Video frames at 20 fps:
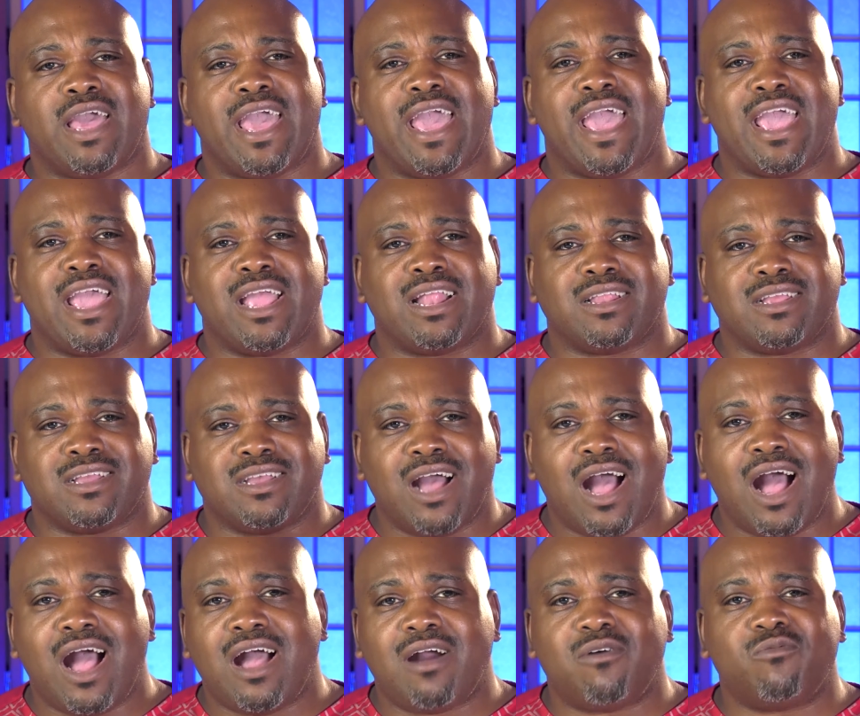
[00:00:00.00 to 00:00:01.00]
And
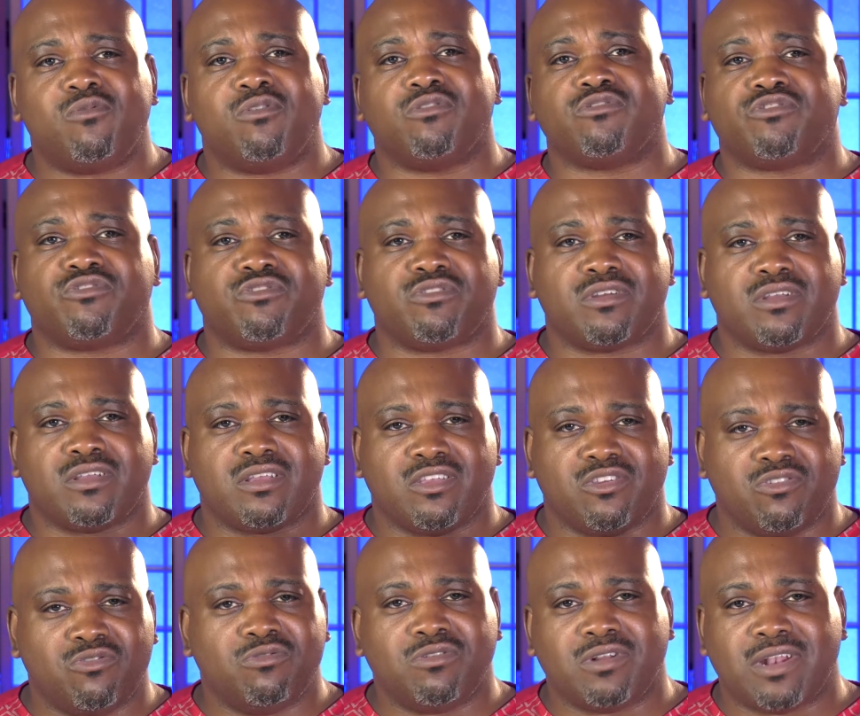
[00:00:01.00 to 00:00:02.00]
God wants
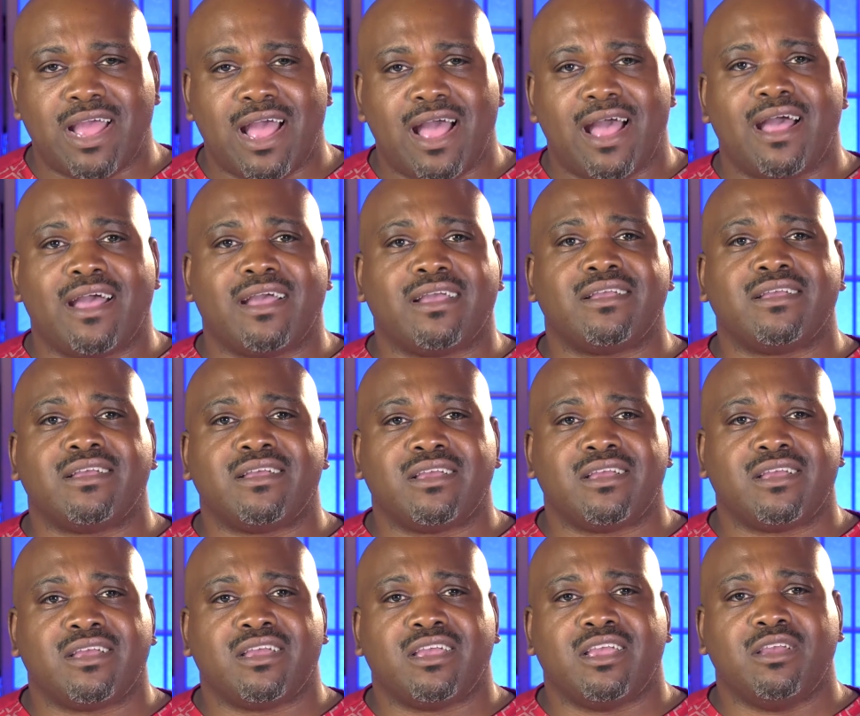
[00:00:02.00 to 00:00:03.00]
you and I.
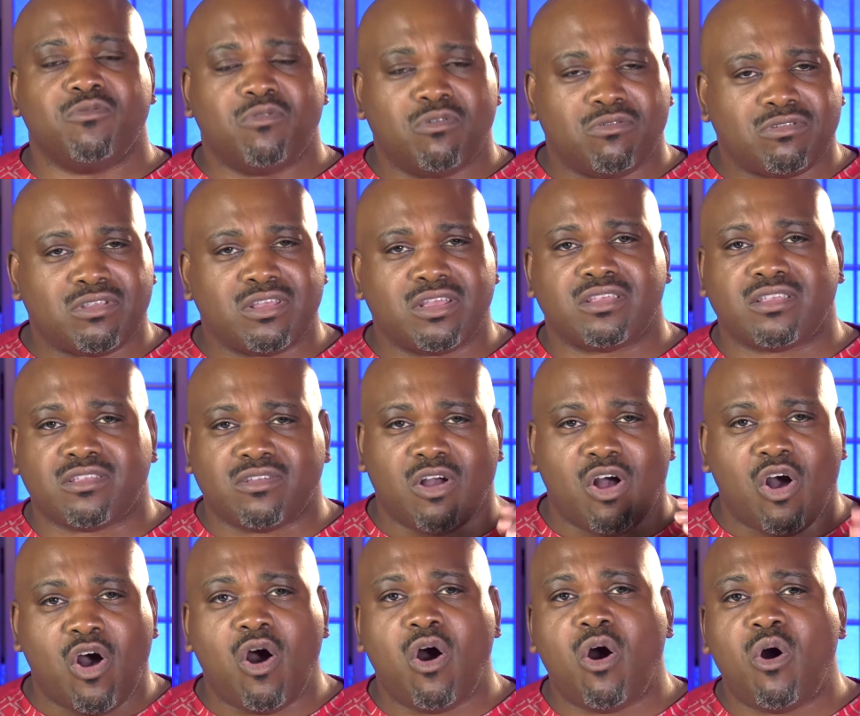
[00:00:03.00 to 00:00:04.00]
He wants us to
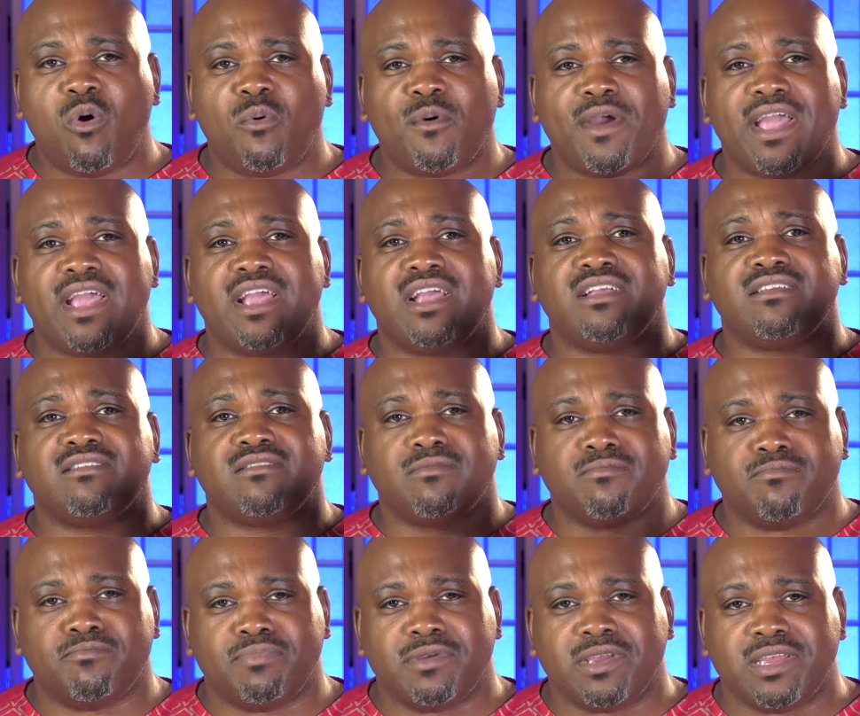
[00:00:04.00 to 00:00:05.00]
always
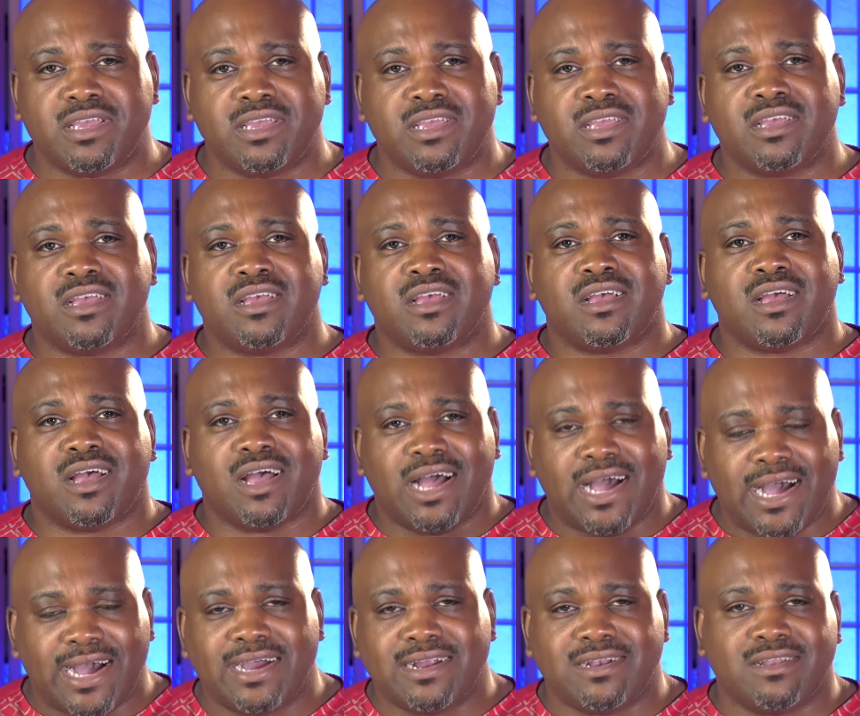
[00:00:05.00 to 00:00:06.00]
be
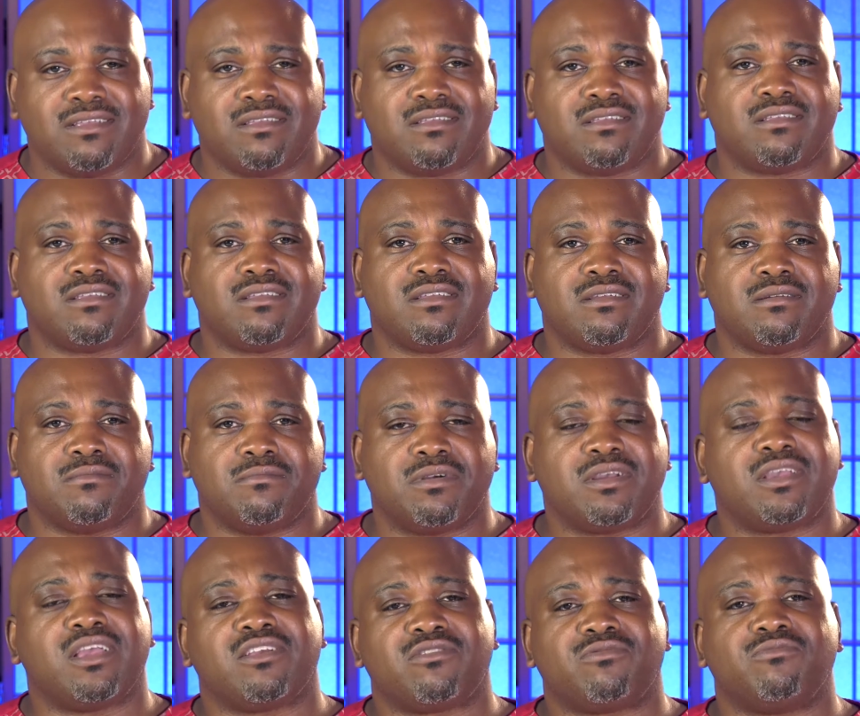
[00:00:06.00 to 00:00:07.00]
honest.
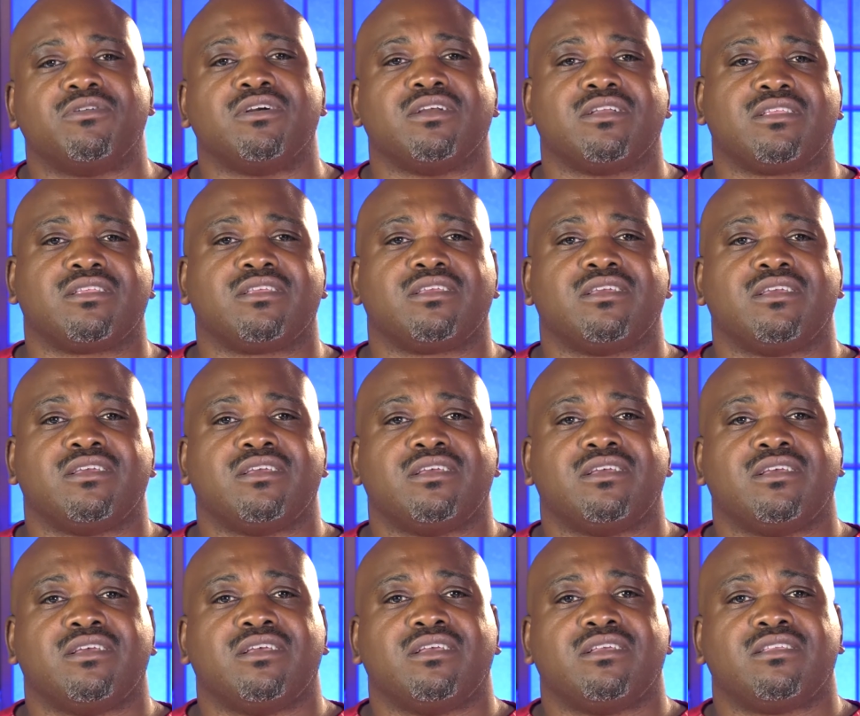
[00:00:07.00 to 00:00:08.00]
And guess what?
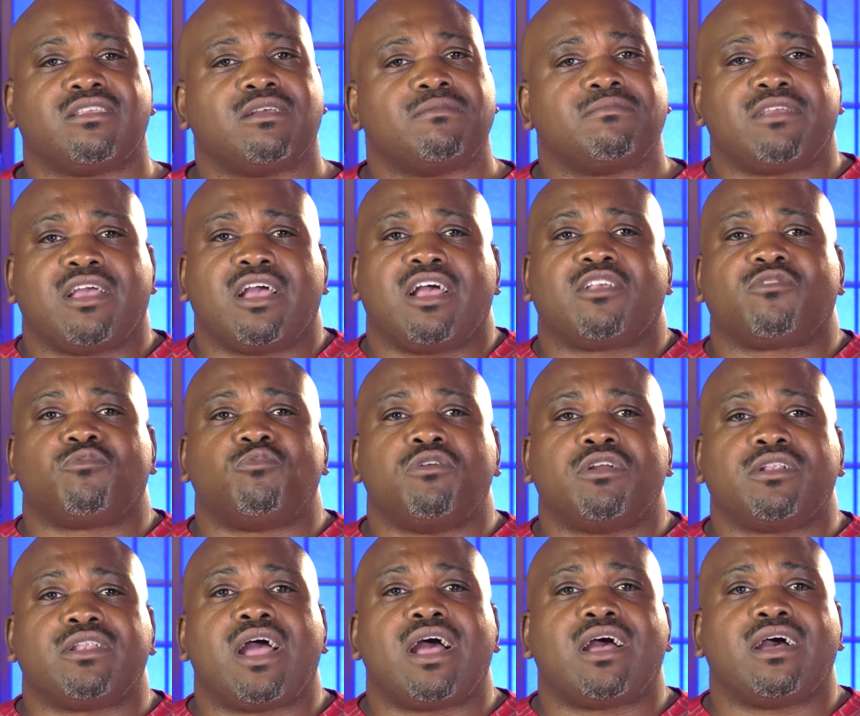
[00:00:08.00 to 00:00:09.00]
Sometimes
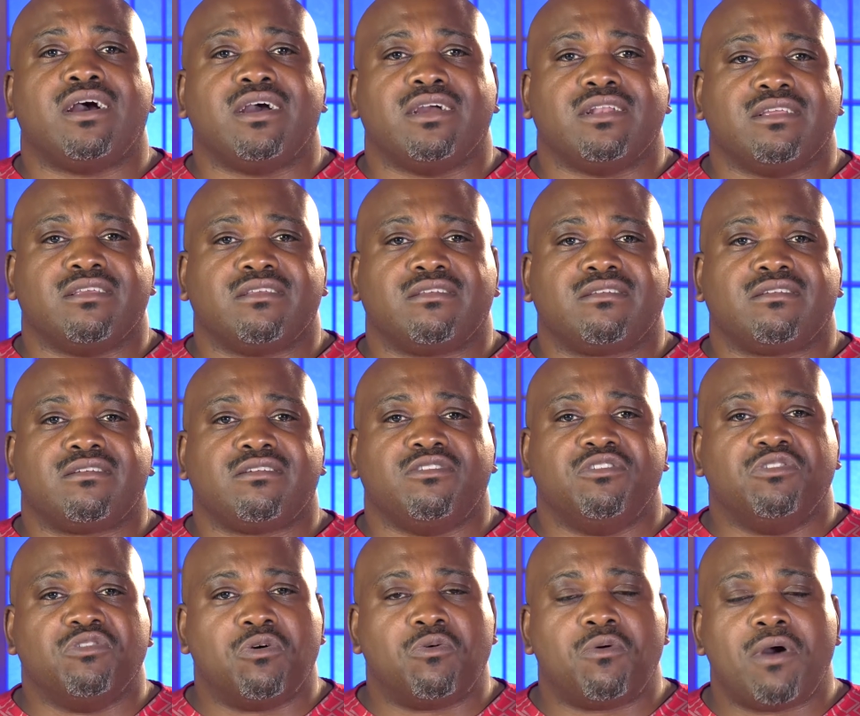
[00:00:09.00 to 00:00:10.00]
we're not honest.
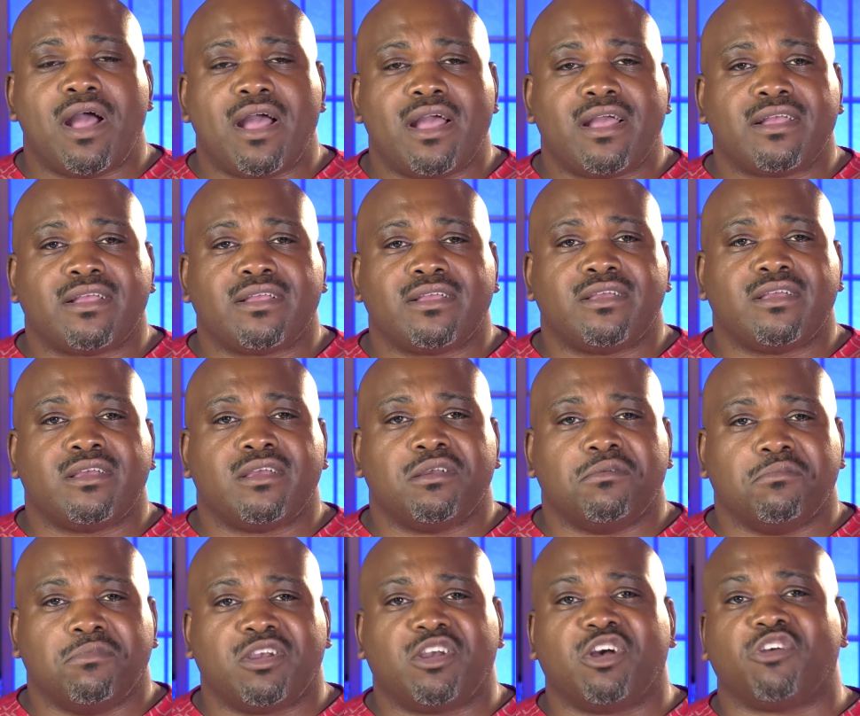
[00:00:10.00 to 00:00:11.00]
You know why?
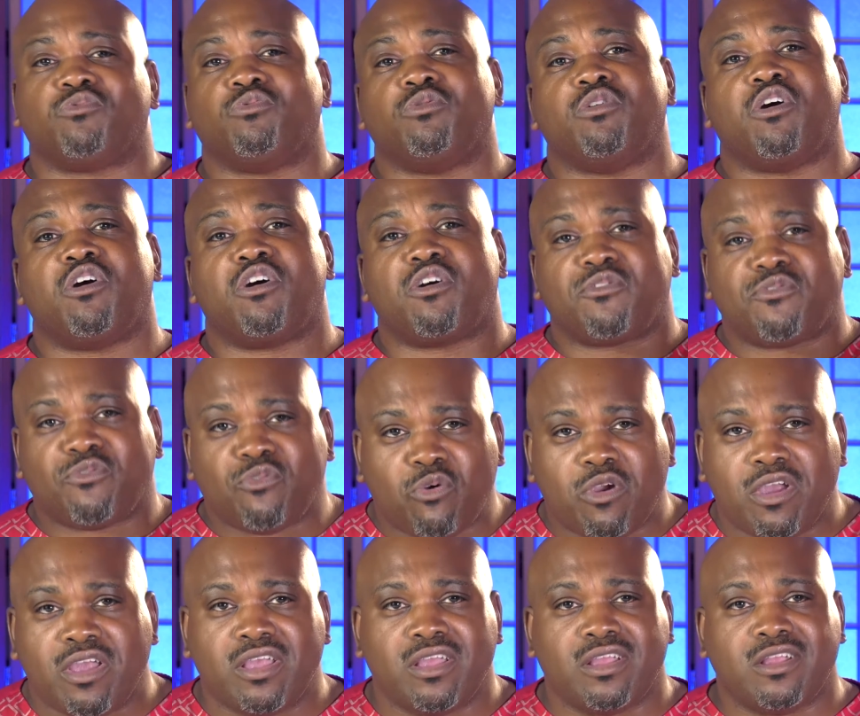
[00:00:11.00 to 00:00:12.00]
Because we are
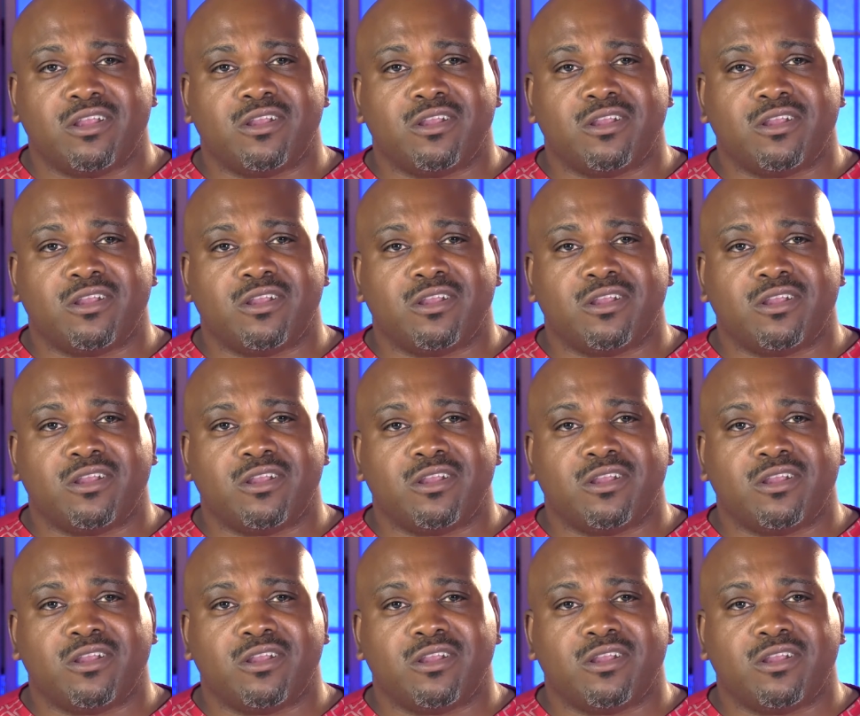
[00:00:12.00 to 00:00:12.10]
afraid.